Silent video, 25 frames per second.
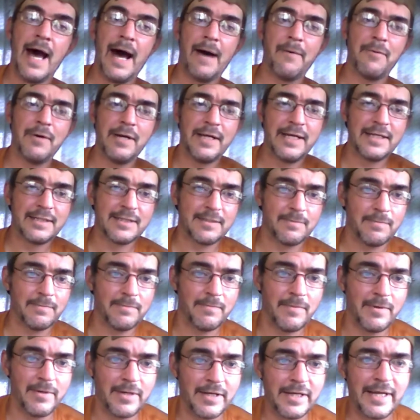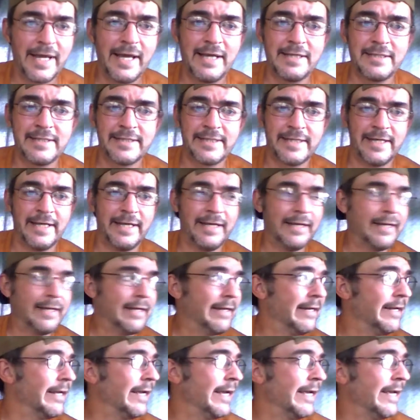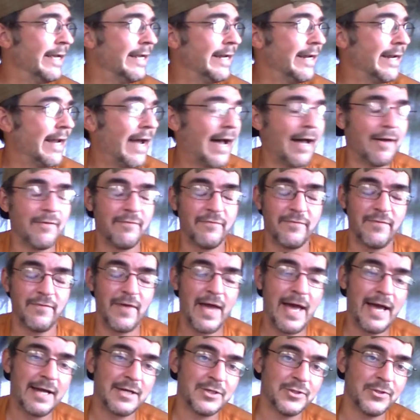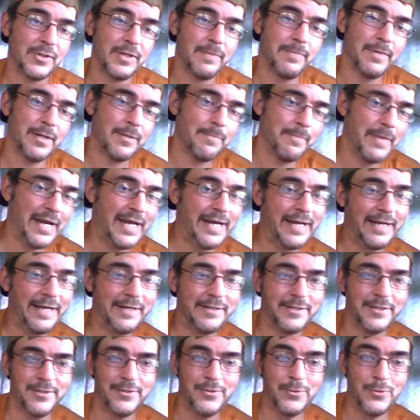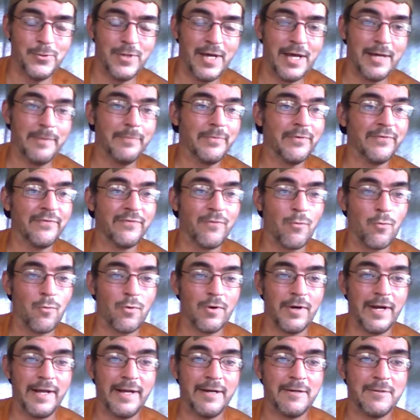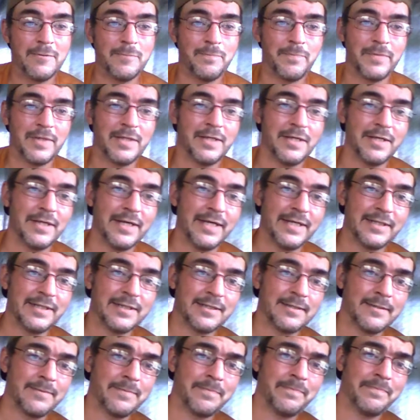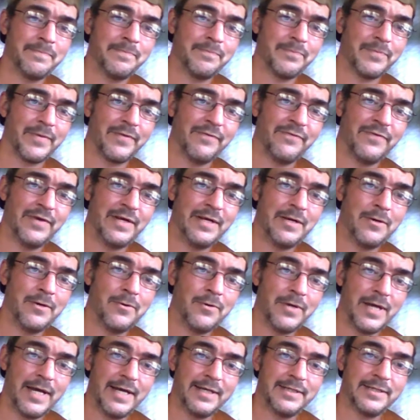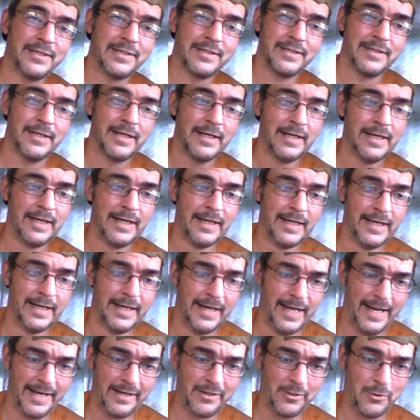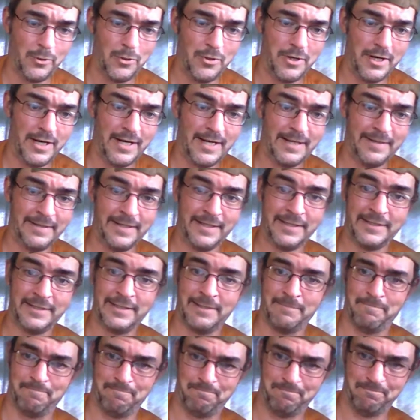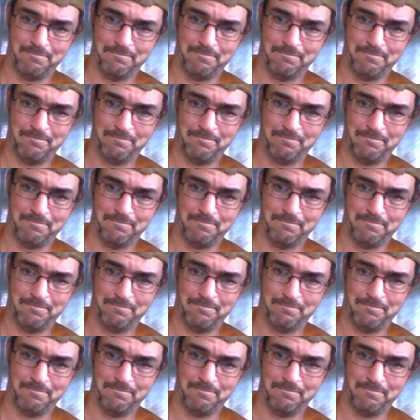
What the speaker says: I want to get some guests in, and I've actually been meaning to do that before now, to get some video guests included in this.